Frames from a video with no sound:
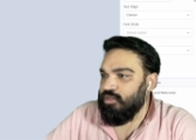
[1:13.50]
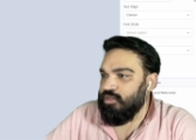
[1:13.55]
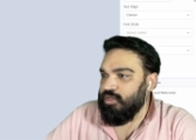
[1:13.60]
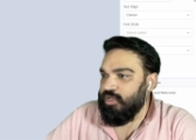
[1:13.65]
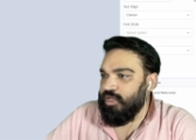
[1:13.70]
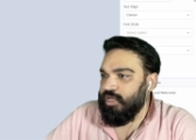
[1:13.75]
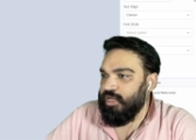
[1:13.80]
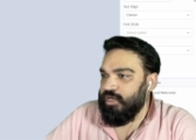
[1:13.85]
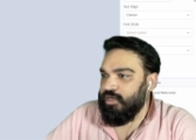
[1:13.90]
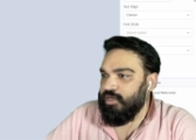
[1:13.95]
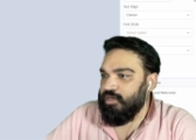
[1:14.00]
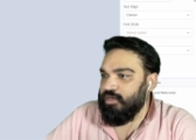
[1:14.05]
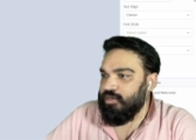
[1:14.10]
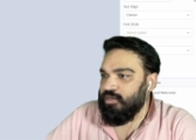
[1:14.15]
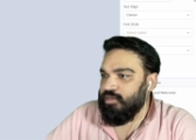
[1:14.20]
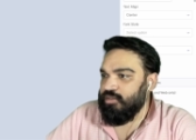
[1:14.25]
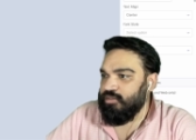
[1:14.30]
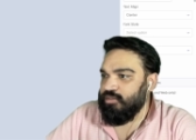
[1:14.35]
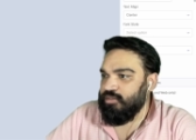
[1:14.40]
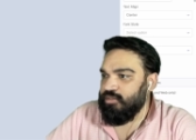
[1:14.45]
and
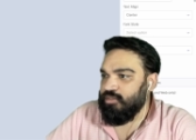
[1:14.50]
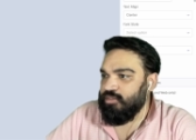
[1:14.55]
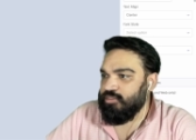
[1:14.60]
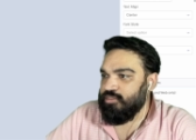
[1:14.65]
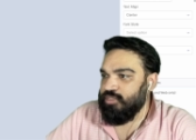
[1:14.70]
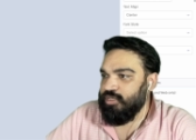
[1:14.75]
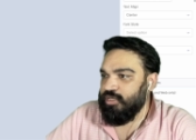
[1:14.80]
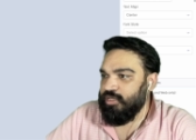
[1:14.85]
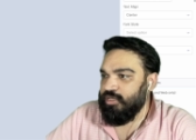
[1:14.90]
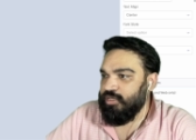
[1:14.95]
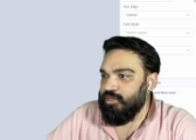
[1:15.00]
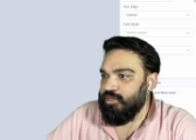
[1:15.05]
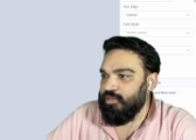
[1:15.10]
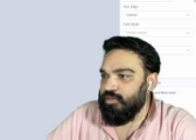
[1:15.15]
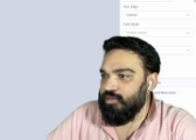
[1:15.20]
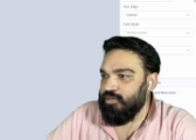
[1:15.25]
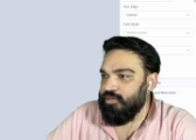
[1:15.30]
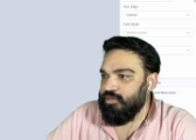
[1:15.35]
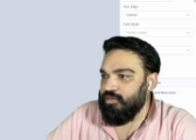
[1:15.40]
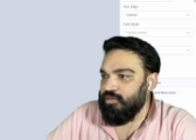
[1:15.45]
let's align it
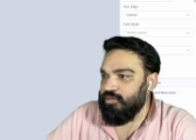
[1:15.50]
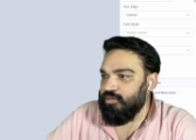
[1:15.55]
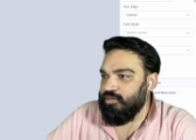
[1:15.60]
here.